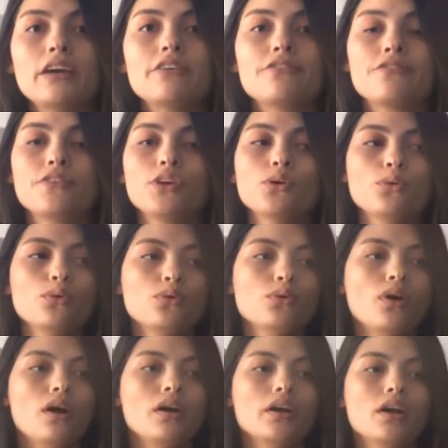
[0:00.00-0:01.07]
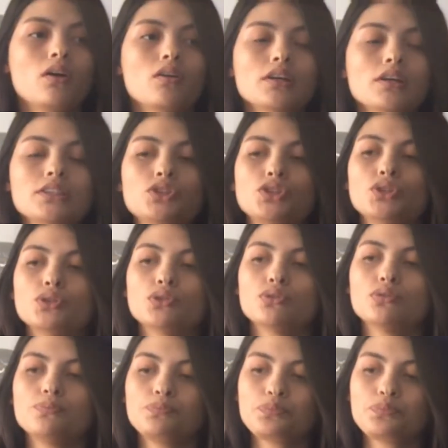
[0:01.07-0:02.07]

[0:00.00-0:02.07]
If you are going to